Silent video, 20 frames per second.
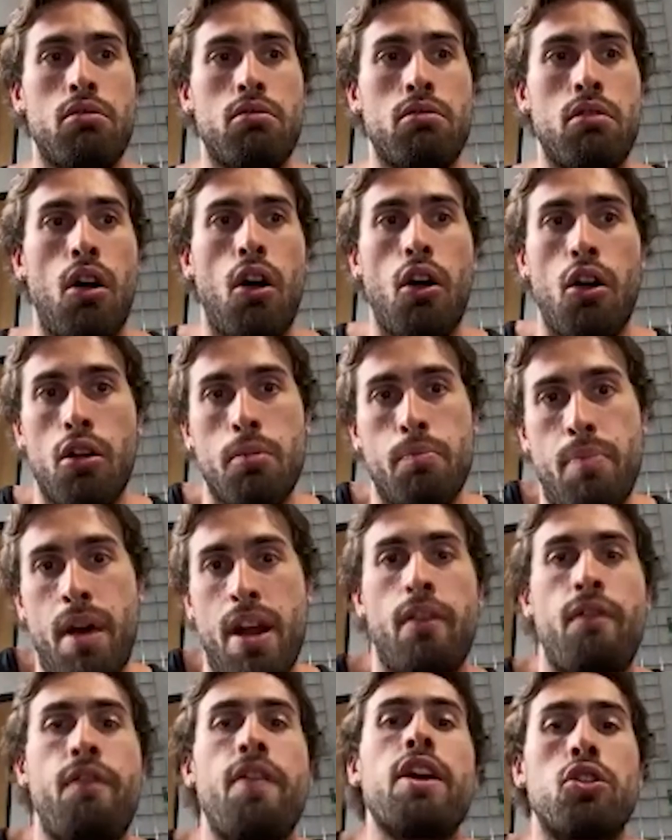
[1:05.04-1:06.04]
aren't
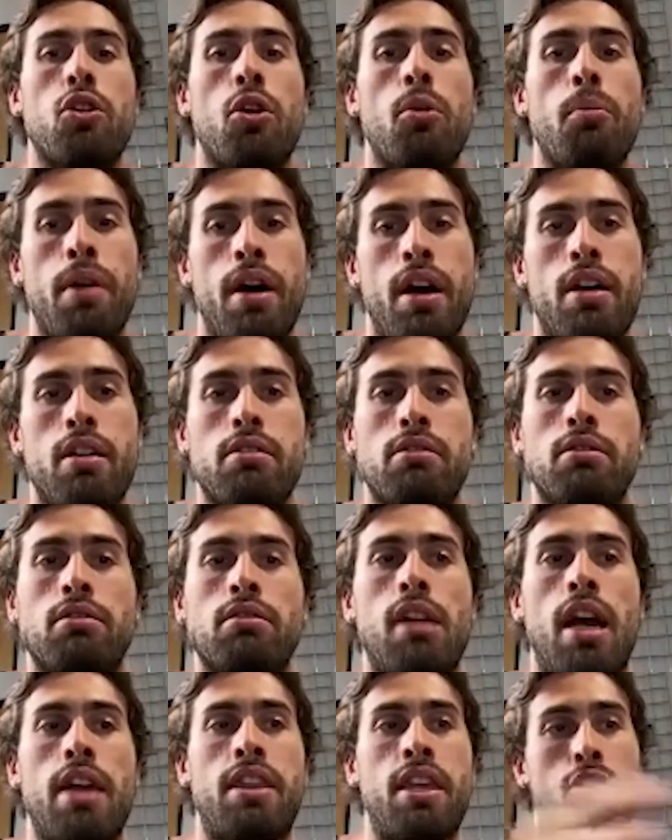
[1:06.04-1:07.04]
beneficial, but
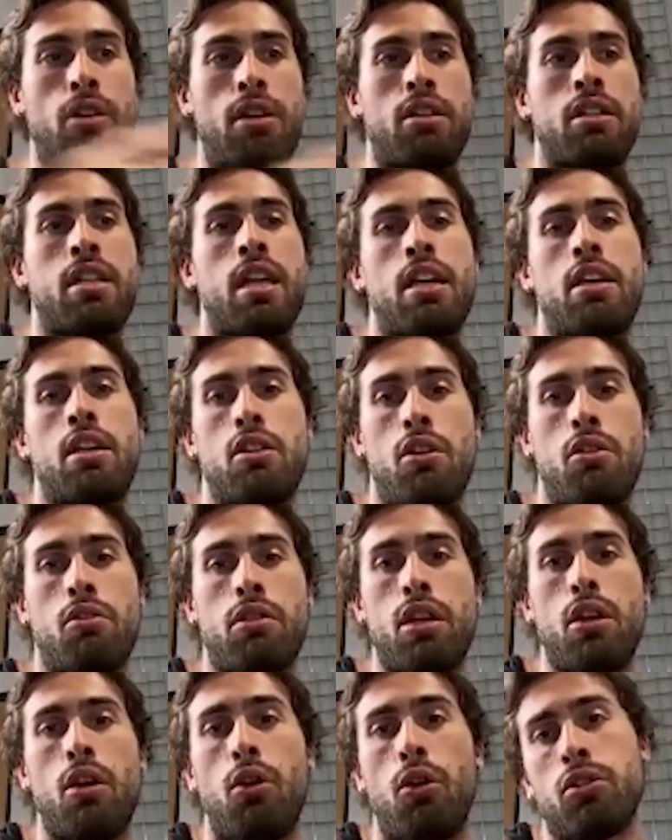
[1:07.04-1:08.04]
I think you have to take,
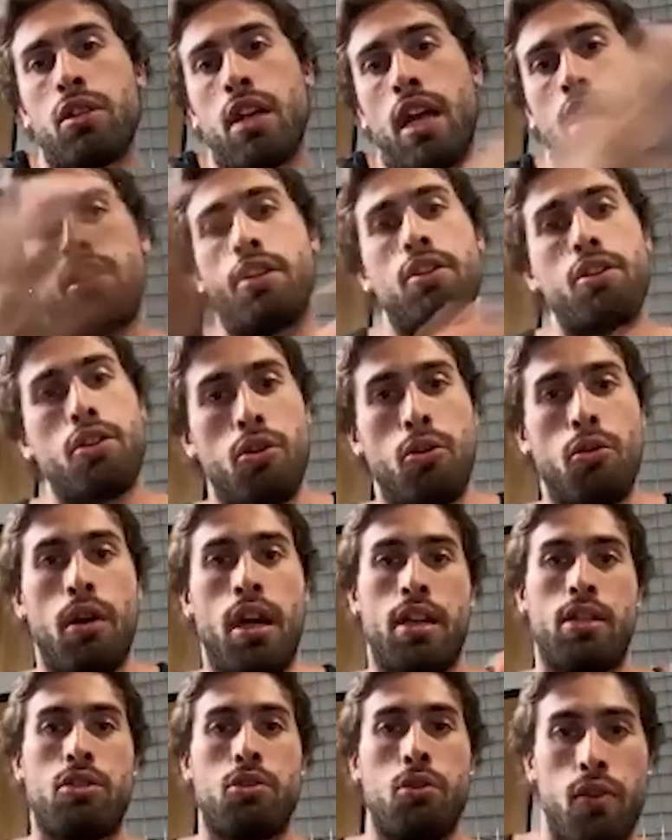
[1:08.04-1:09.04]
the old and the new
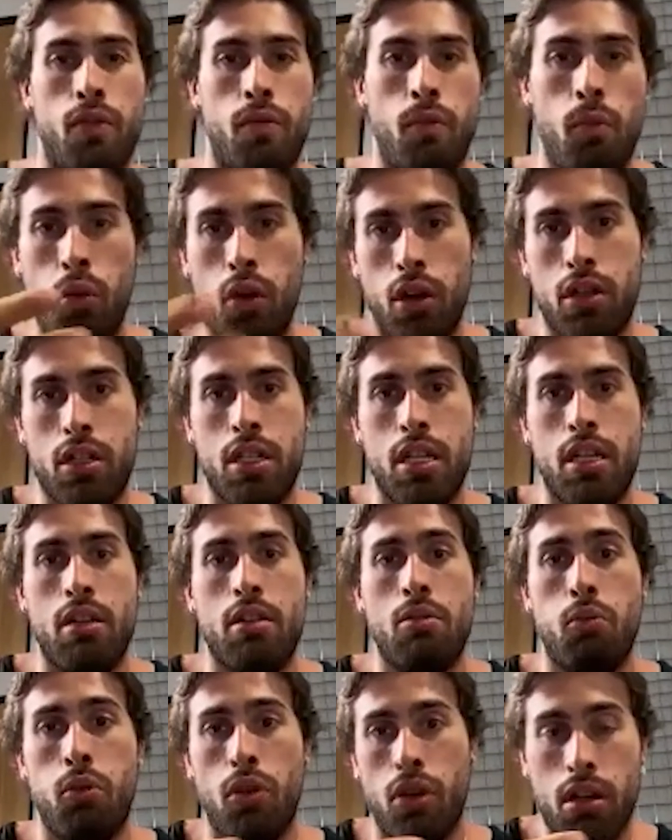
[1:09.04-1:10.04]
and sort of
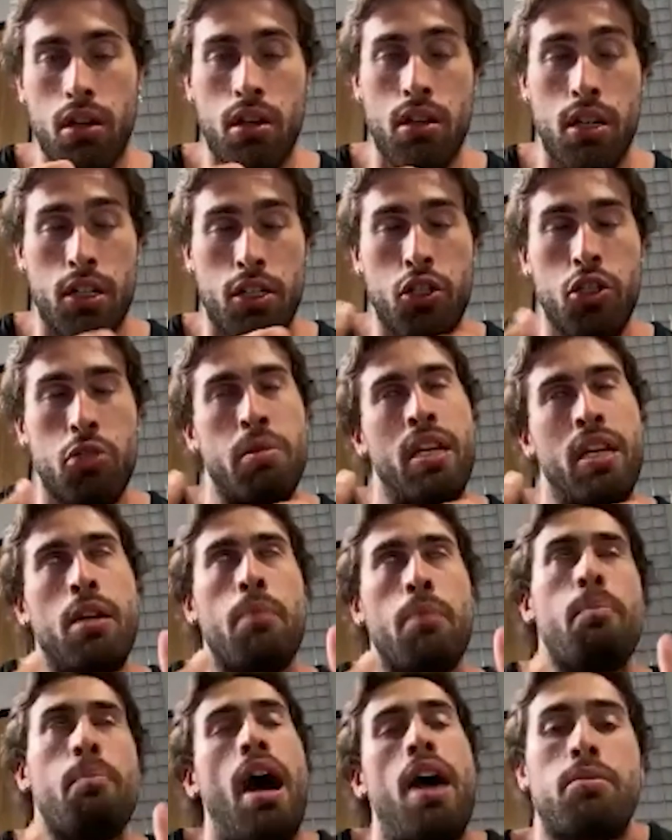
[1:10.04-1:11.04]

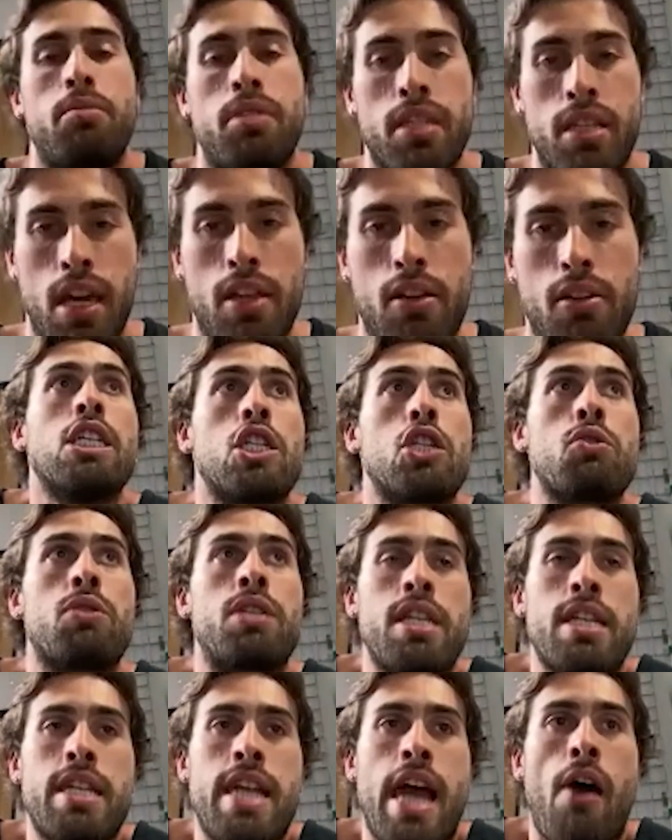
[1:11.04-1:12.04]
combine them together. You
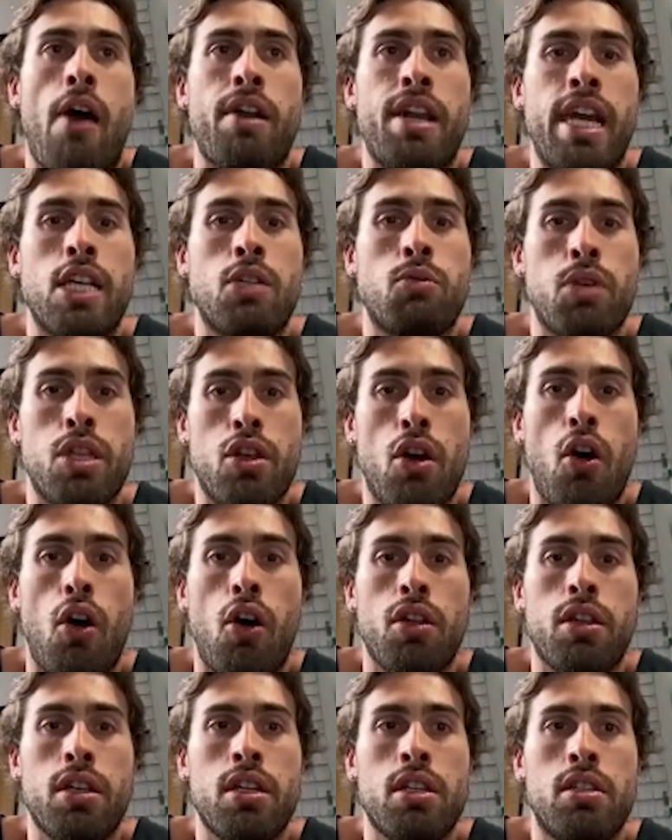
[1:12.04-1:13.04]
see nowadays with
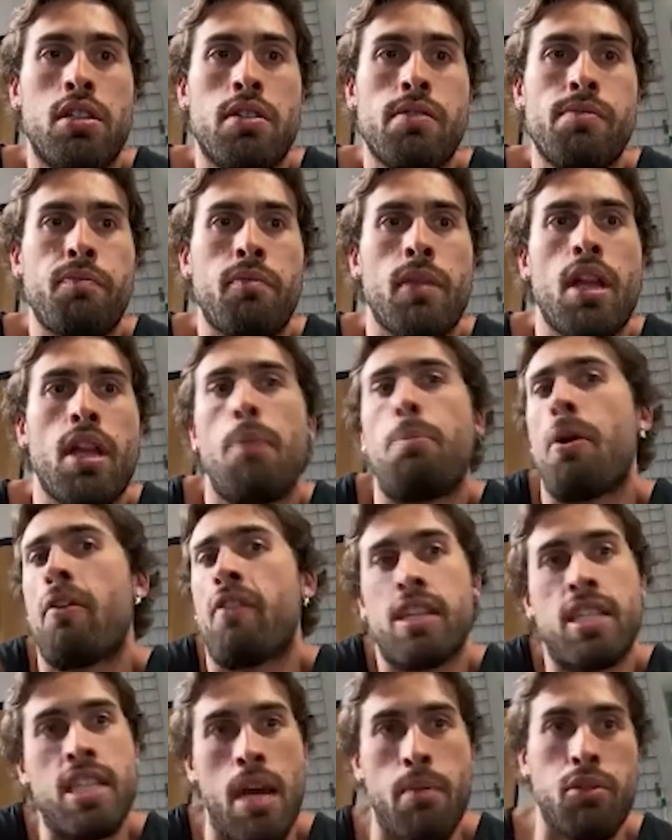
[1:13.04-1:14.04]
all these, a perfect
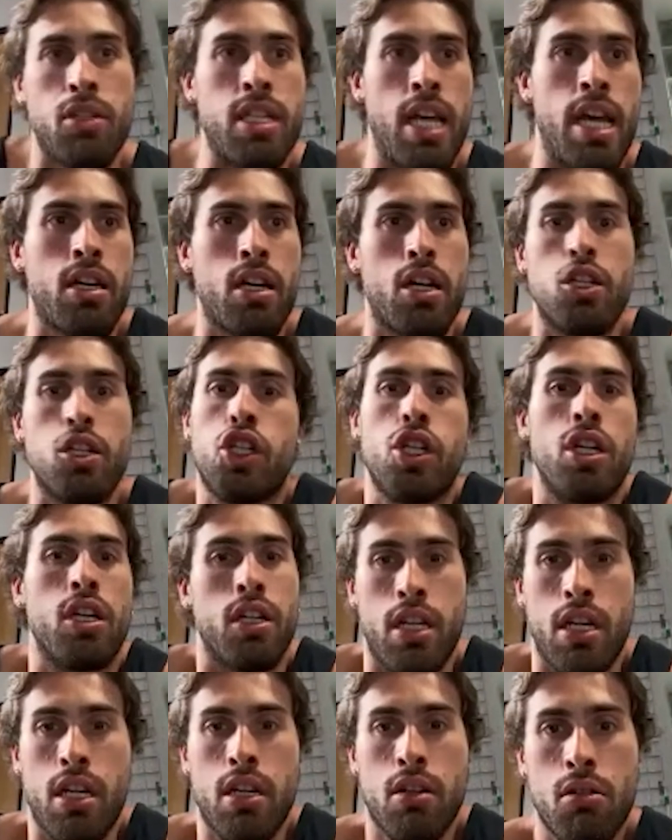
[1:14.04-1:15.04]
example is like
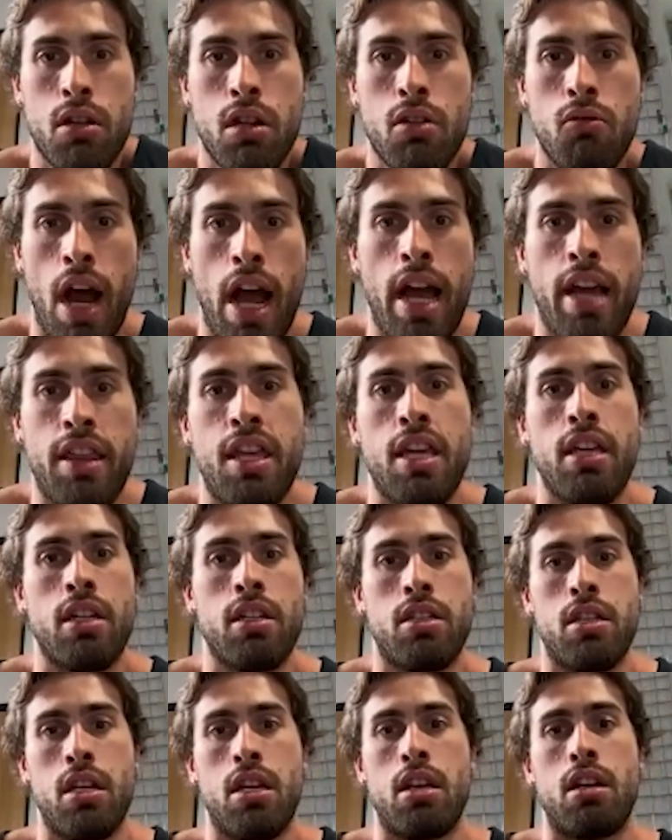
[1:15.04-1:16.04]
agility, right? I think
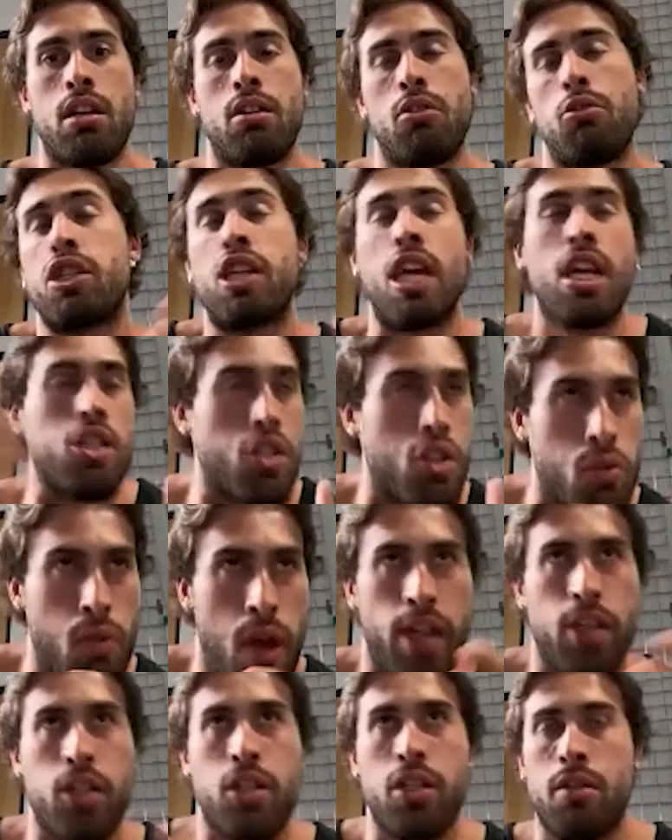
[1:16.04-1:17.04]
it's or change of
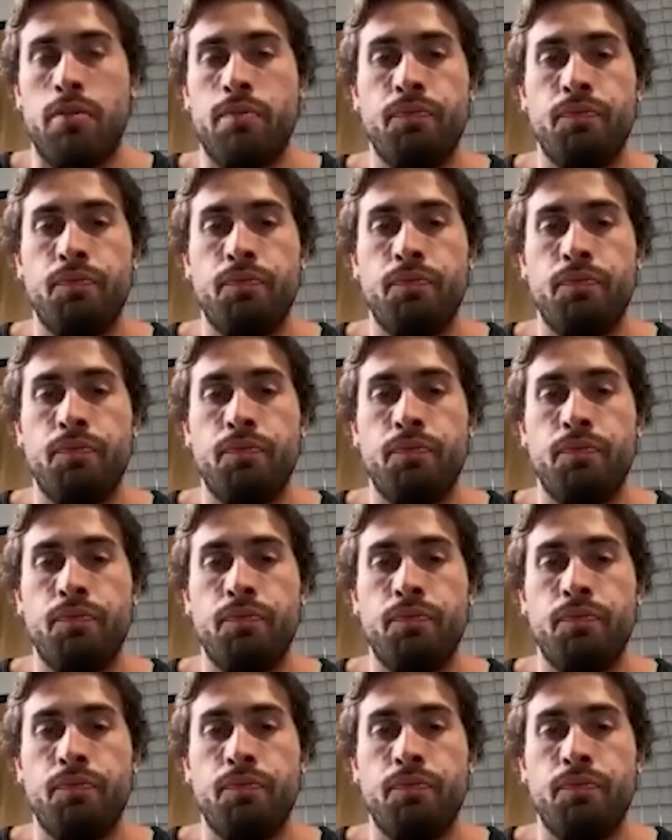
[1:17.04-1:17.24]
direction.